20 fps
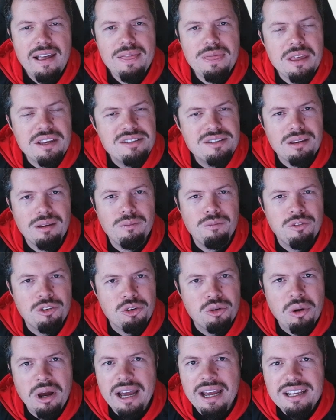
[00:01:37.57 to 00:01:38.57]
There's a
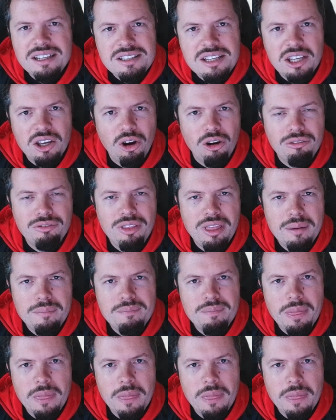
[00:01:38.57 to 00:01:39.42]
variety of them.